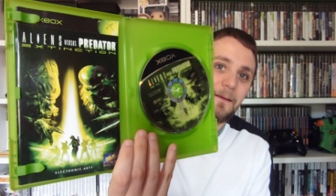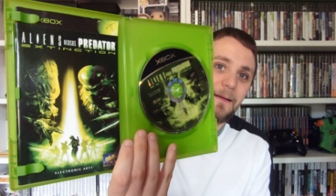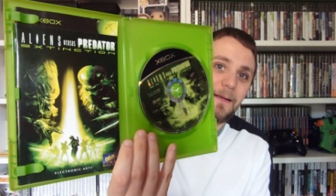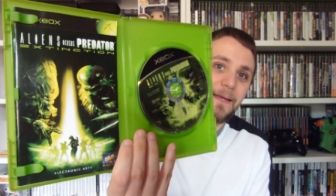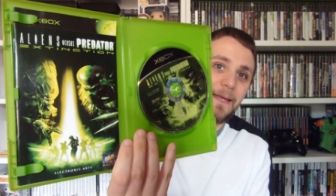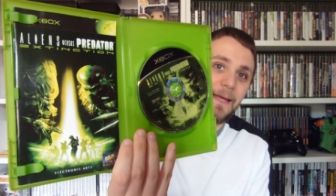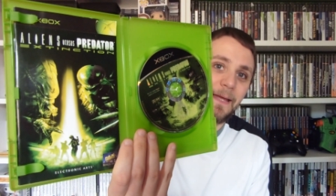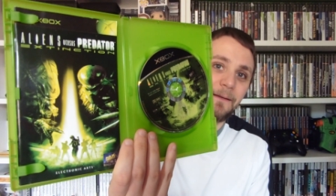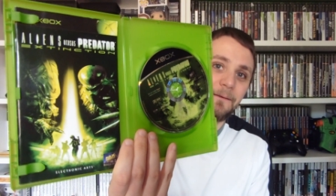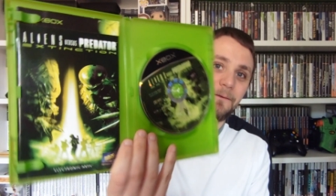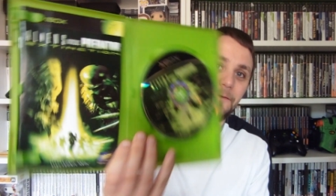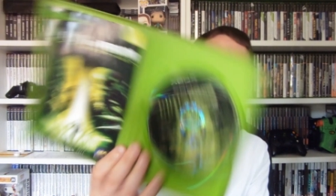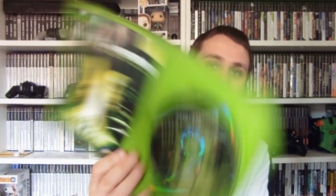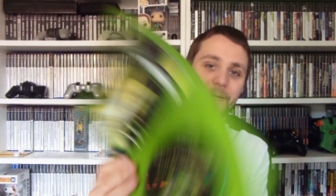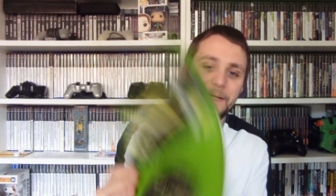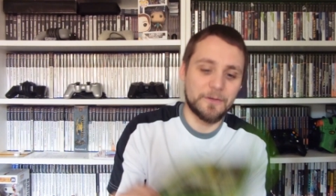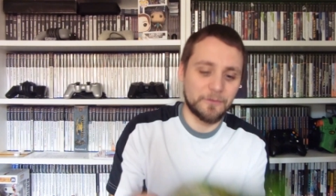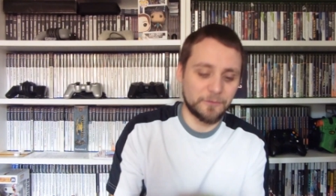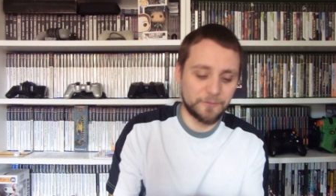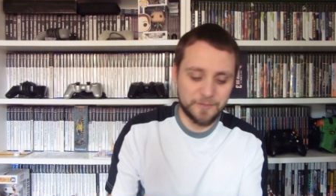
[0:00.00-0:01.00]
Again,
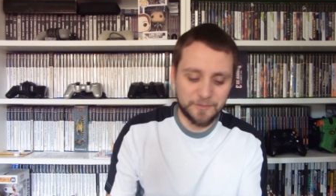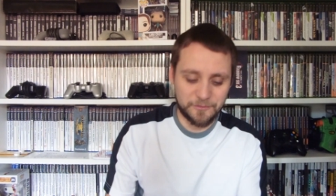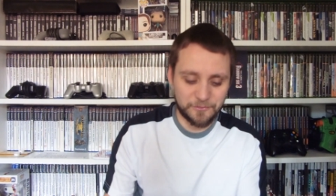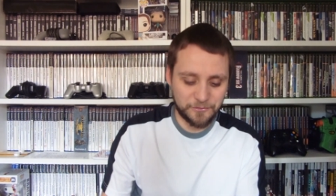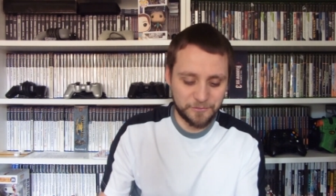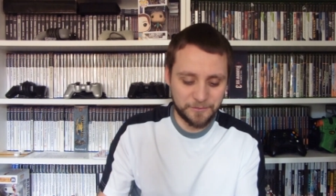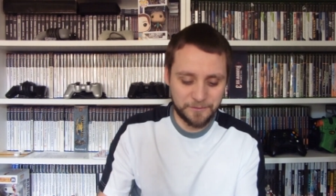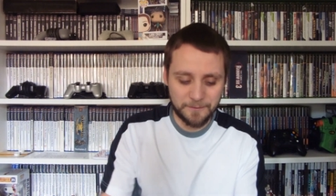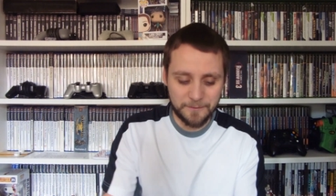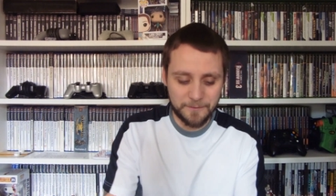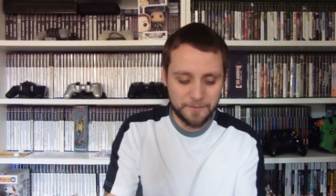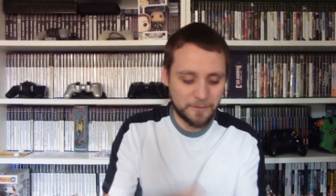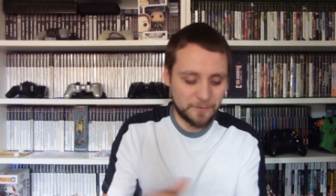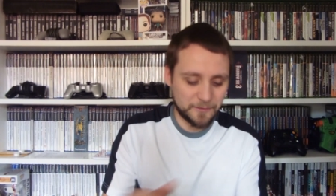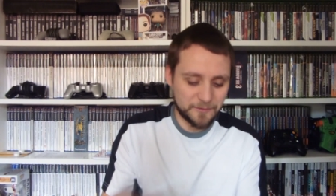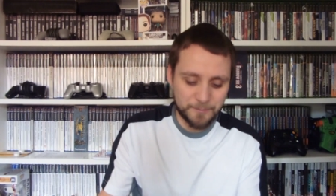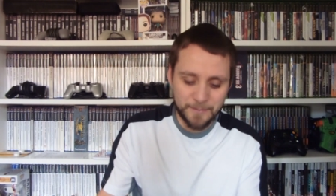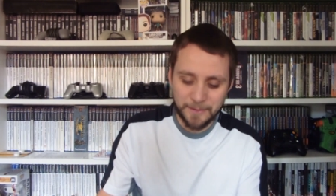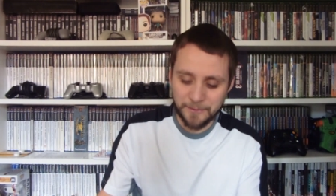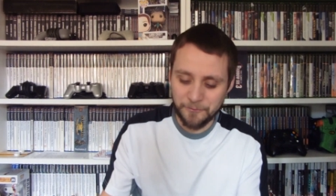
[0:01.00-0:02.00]
great condition,
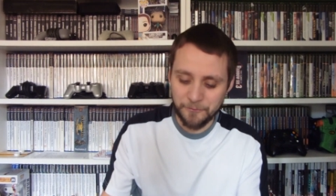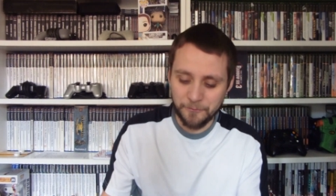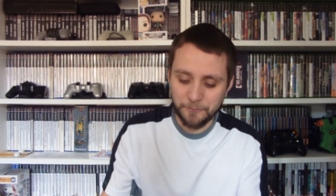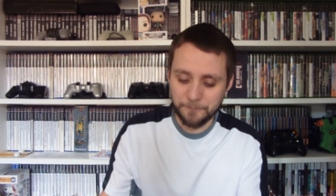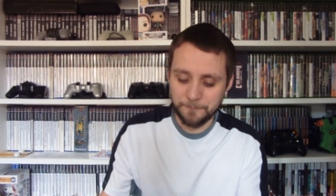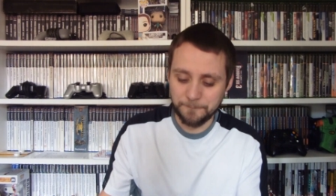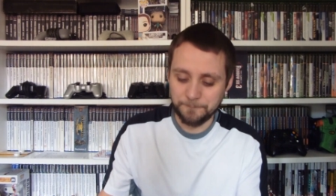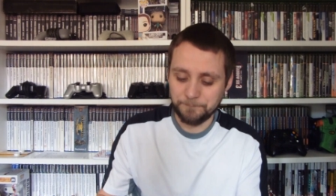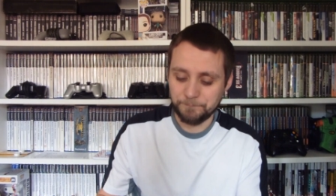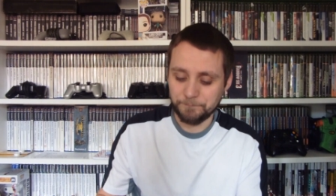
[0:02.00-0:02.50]
nice manual.